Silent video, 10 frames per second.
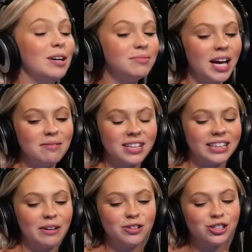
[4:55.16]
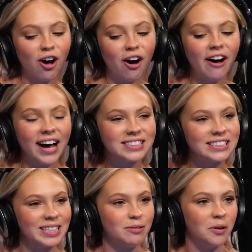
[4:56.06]
sometimes, like, they would just all ask
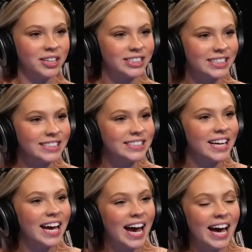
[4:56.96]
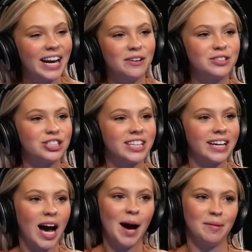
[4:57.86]
the same questions, oh, yeah. and I would just,
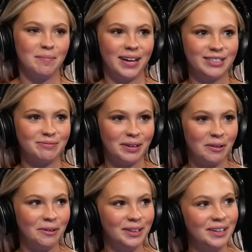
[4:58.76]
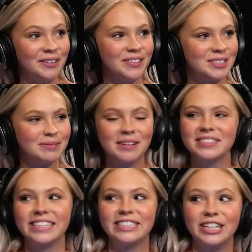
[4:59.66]
like, copy and paste from, like, old interviews
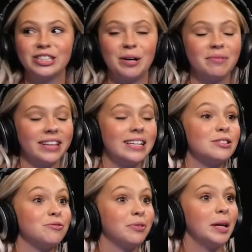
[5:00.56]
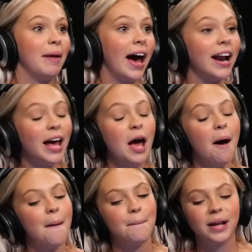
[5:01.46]
sometimes, like, change a couple things. It's really bad.
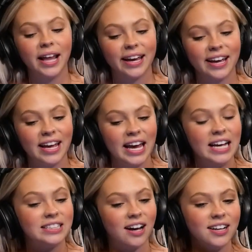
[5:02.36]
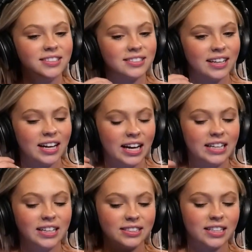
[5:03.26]
But, like, it does...
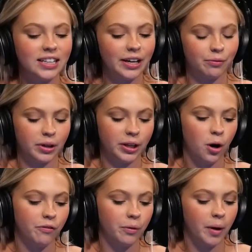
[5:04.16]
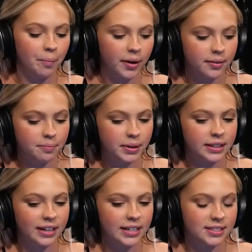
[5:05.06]
It does like, really overwhelming,
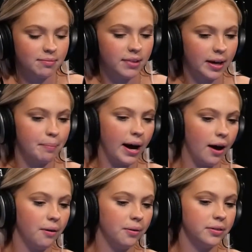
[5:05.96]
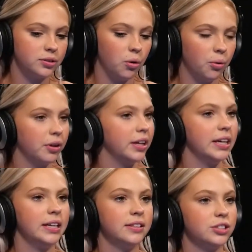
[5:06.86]
but there is something about
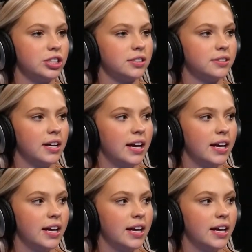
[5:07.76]
totally just,